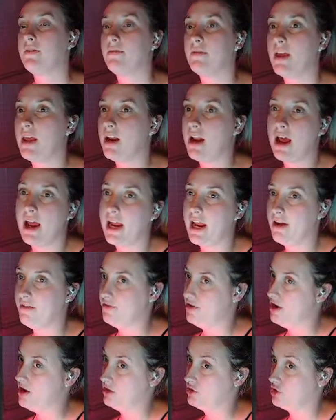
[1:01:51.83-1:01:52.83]
and I have
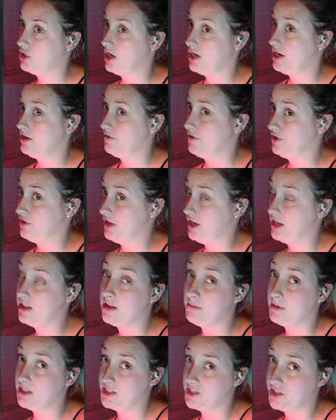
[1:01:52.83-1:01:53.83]
not tried everything,
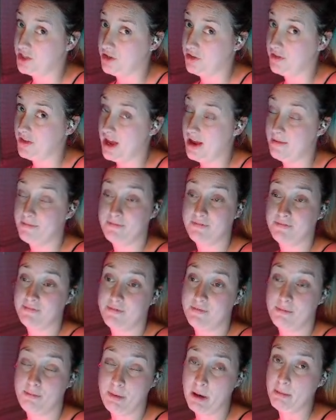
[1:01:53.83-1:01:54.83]
let me tell you that.
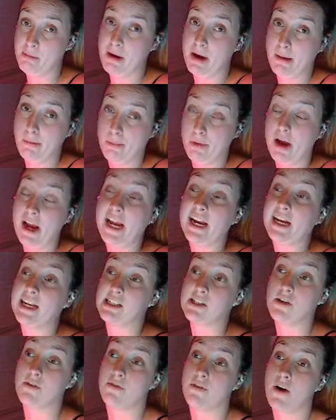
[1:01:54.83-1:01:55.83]
But my brain
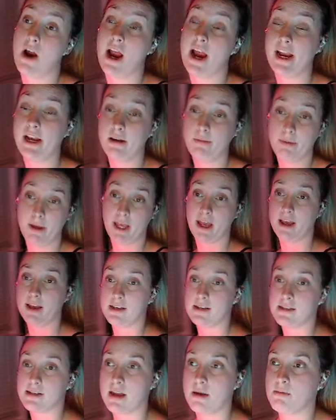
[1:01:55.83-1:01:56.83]
is fried
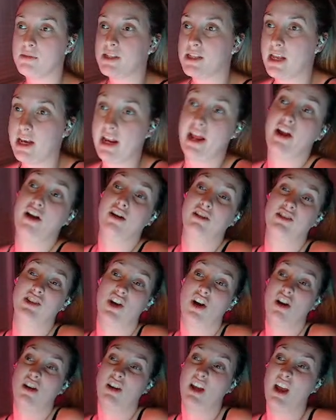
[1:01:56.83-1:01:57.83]
because I'm sitting here
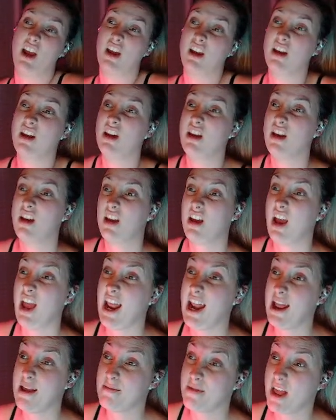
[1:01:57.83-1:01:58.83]
talking,
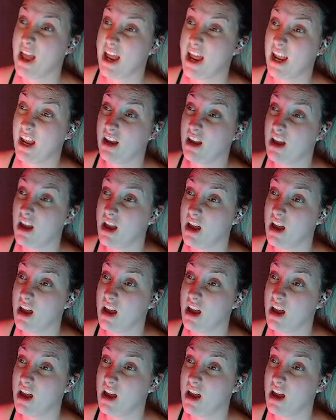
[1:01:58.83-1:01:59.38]
and I'm like,